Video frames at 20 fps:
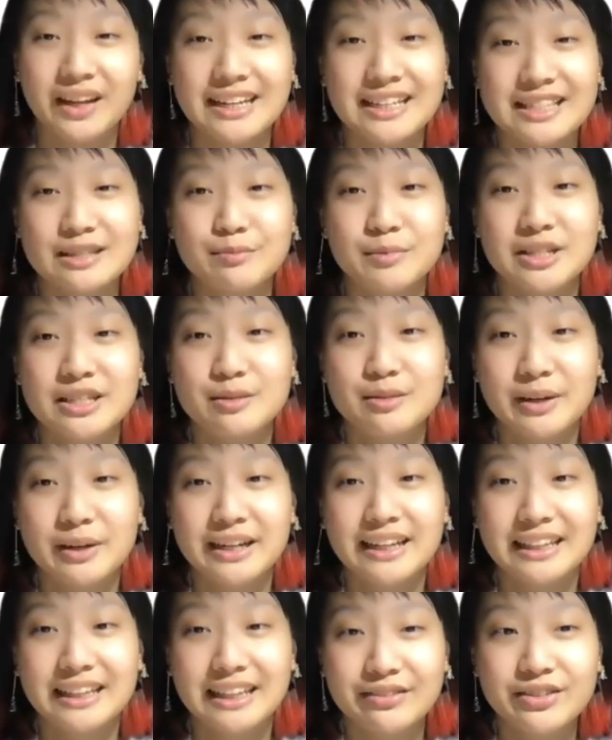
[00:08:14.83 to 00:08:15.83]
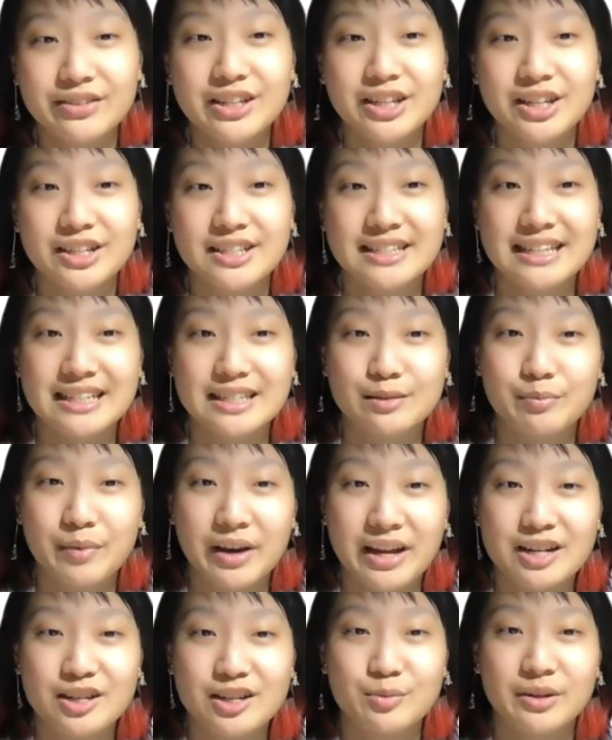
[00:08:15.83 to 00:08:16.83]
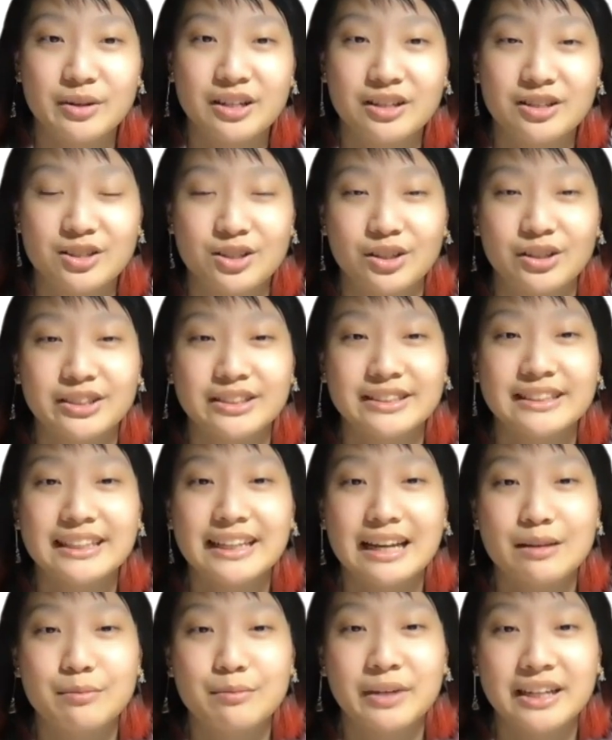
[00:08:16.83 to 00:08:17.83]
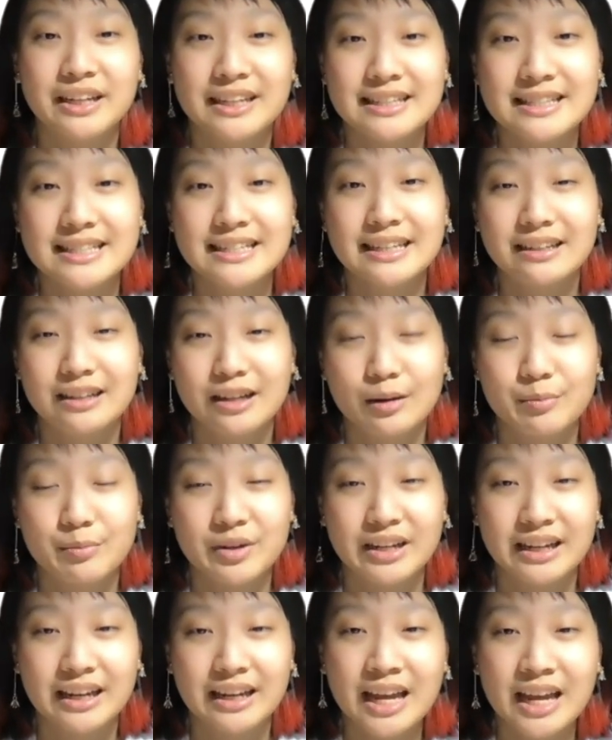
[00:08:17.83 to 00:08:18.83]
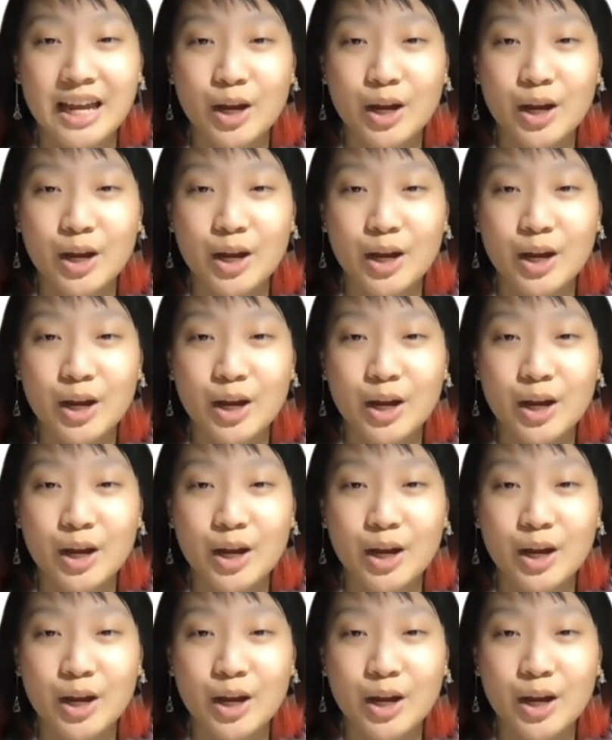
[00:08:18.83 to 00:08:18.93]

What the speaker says: Eisenmann spent 11 years as a management consultant at McKinsey & Company,